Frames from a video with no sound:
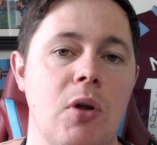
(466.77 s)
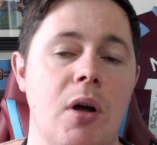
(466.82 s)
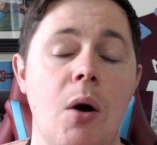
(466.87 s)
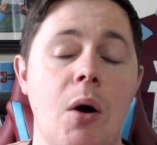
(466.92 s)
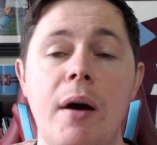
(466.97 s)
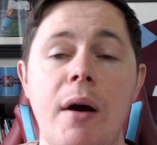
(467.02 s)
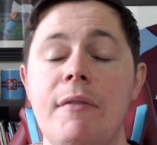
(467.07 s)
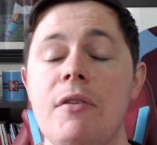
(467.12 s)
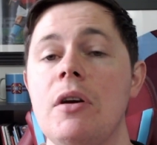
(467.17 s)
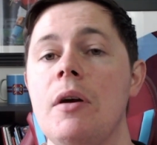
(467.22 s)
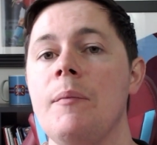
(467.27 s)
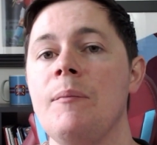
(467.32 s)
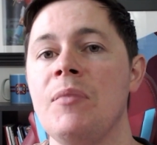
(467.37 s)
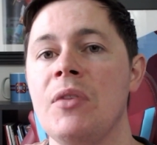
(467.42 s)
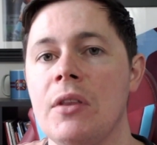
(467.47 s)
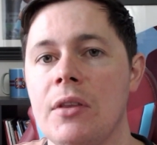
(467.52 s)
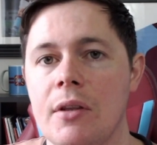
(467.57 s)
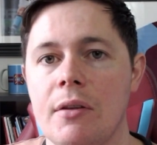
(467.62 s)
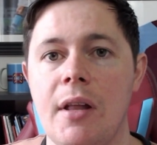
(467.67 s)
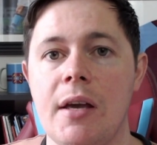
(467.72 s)
However,
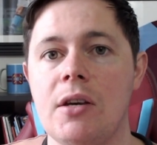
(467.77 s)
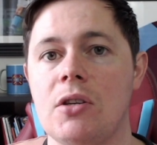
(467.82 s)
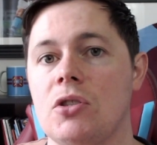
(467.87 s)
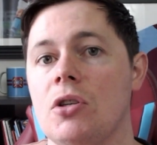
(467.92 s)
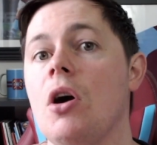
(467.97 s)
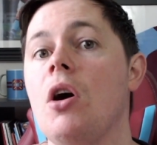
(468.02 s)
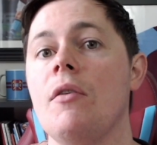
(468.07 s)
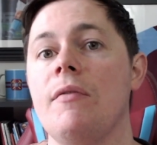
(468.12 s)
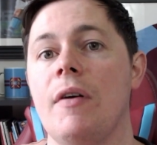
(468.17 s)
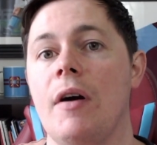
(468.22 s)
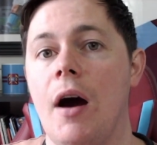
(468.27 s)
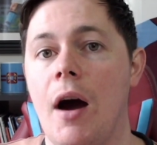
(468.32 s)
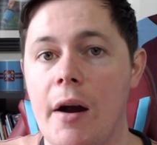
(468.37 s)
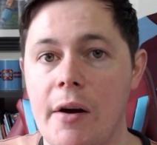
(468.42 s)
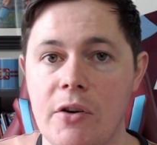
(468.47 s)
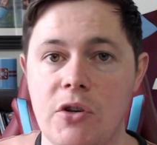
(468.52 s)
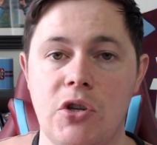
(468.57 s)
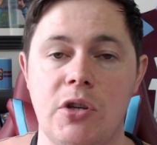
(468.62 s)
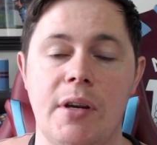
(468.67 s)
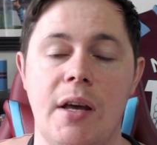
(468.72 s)
the likes of
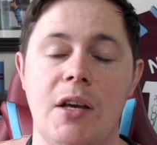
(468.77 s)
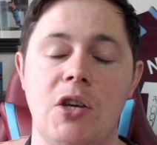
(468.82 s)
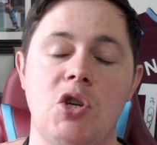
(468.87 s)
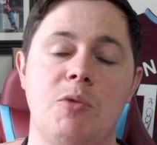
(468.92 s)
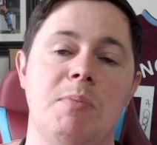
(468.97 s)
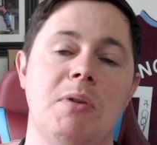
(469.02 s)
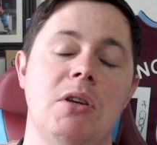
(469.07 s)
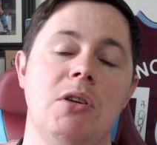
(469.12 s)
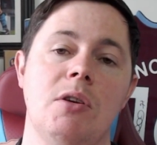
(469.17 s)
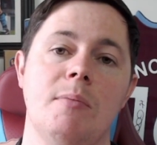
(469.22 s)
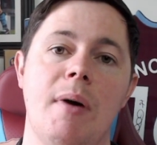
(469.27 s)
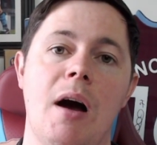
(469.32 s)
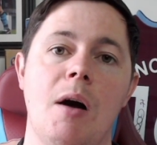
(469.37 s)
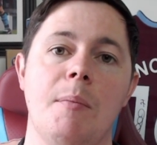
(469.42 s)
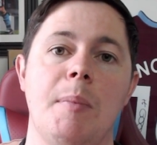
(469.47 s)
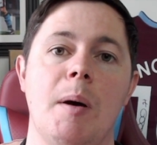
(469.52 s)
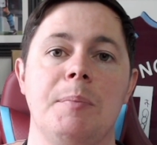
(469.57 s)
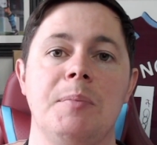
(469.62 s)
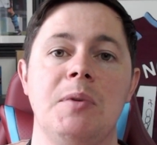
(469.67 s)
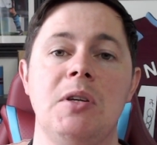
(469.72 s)
Harrison Ashby and Jamal
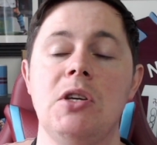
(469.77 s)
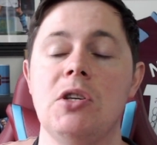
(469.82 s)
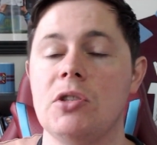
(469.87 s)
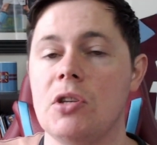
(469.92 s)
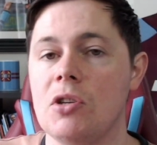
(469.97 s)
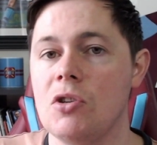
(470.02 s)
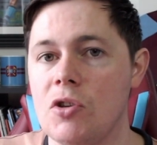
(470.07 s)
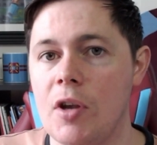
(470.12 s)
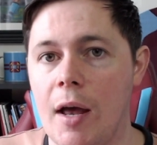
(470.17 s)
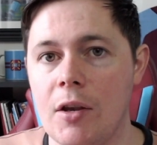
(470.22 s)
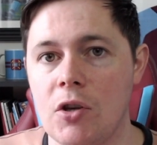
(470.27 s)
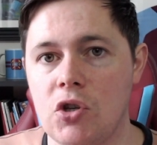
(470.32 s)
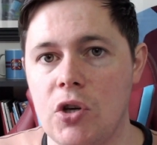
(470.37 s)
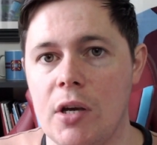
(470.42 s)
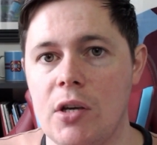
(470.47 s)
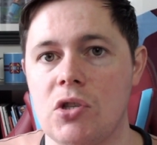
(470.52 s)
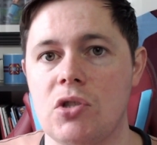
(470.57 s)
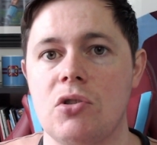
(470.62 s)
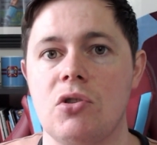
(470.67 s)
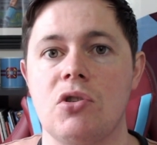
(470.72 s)
Baptiste and Dan
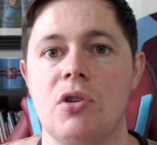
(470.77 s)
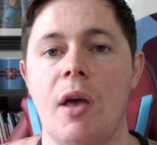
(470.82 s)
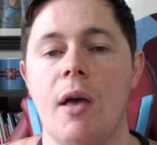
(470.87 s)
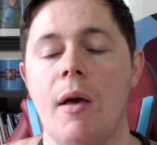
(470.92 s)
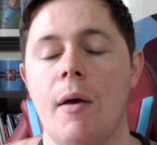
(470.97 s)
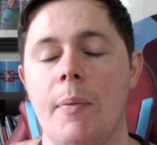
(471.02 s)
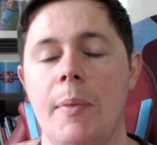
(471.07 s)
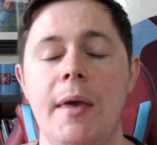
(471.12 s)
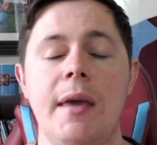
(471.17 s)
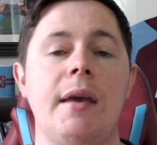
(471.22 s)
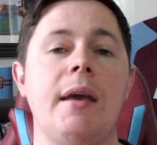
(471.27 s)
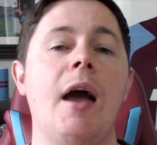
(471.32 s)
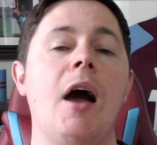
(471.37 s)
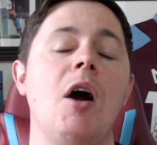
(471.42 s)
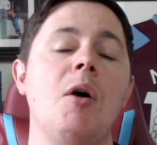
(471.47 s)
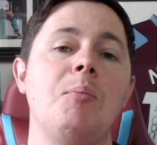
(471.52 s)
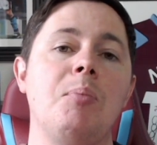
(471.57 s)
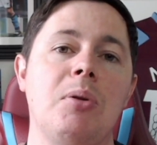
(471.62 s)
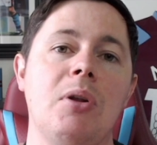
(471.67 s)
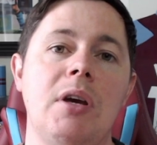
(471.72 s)
Chesters, they
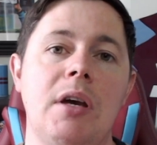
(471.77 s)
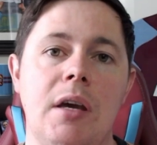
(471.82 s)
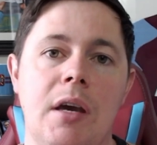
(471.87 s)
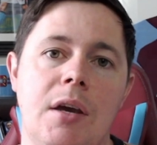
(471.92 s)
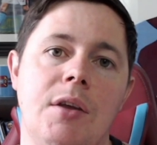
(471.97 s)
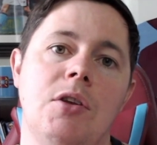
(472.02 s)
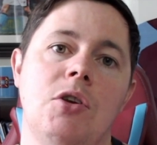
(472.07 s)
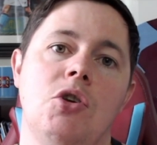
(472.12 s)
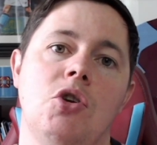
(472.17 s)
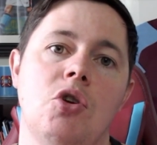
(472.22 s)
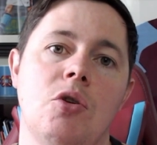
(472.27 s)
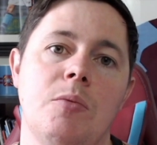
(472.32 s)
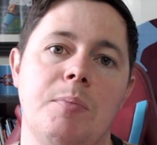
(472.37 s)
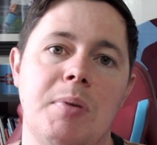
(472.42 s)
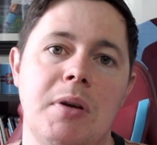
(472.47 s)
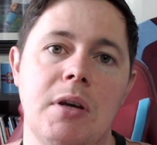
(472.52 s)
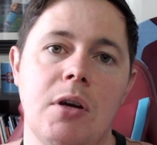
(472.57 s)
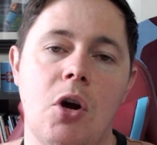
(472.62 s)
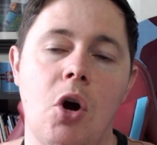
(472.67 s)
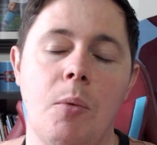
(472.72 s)
can play in the
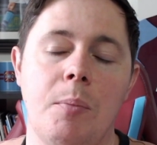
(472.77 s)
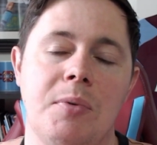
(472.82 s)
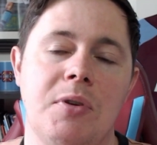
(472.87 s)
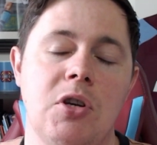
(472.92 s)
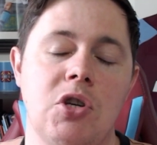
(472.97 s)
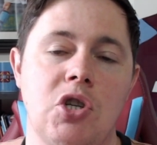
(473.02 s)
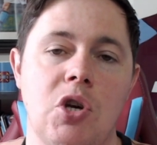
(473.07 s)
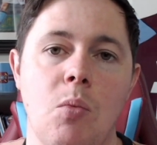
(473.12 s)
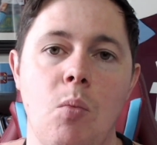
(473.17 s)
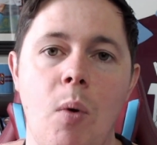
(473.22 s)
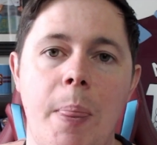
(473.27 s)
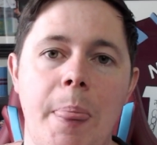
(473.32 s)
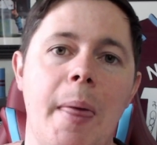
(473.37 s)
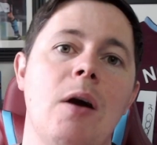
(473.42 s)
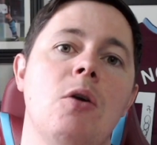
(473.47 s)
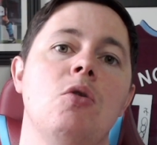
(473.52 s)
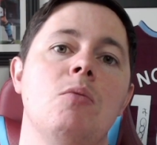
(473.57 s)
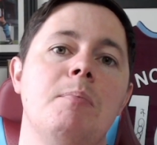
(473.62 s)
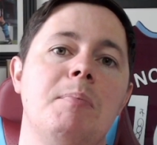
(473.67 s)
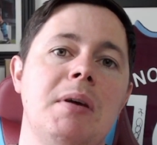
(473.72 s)
European competition
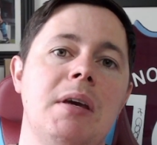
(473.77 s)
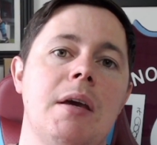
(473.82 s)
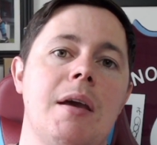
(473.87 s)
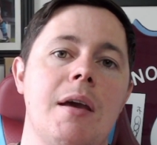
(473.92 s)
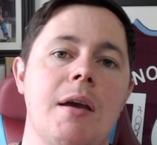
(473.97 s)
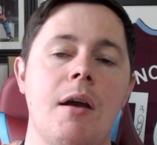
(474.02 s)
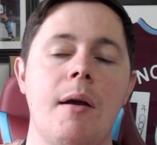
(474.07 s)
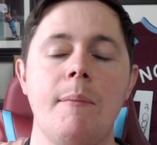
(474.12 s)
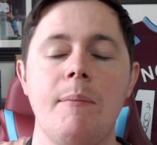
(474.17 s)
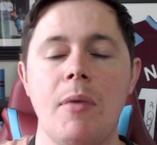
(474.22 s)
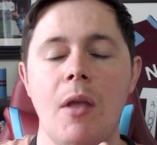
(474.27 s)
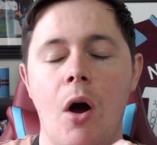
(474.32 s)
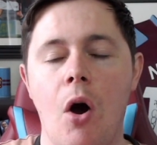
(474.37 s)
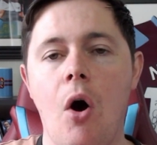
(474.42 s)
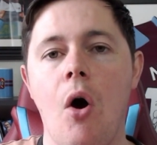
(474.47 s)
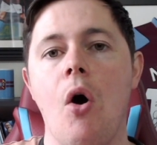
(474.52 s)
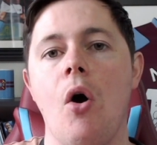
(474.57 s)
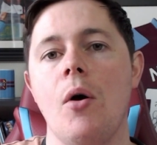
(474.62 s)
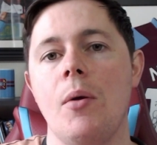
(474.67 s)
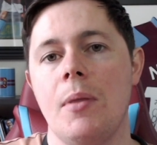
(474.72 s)
without being
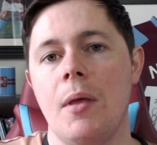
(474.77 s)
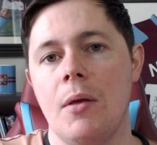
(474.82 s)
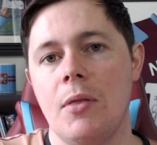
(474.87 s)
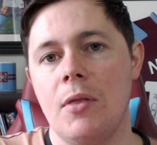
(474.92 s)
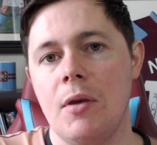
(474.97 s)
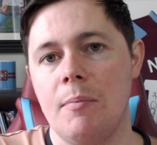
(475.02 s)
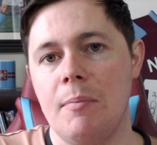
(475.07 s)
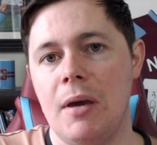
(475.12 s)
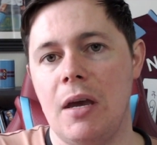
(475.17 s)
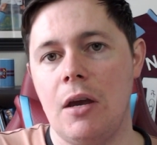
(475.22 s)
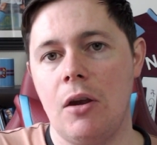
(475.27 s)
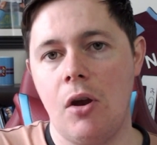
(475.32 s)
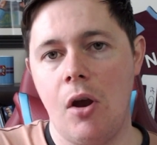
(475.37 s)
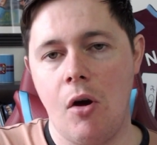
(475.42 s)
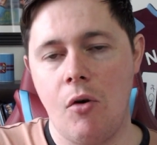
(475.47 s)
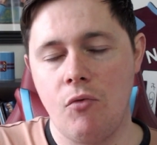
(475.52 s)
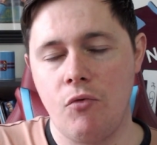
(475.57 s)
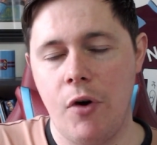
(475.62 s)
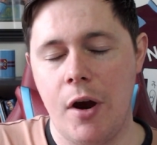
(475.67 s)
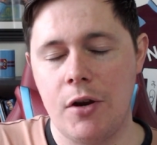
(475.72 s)
on the main
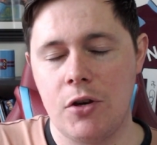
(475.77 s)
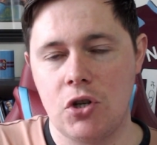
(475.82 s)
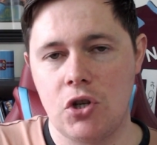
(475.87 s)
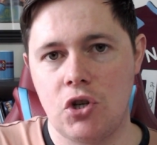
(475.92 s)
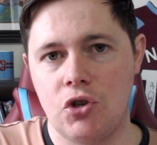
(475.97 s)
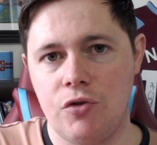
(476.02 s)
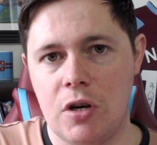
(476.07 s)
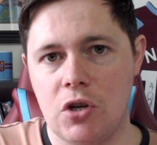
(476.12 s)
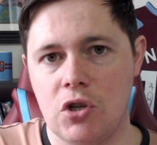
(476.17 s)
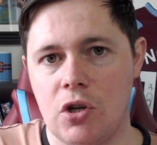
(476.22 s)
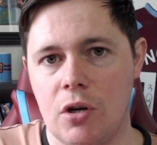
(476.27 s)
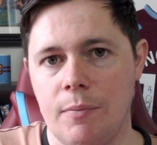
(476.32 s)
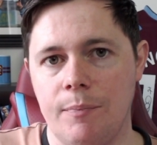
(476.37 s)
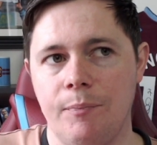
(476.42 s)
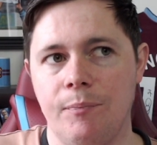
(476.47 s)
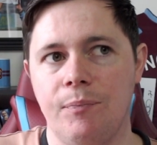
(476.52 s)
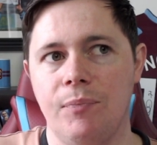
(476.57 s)
registration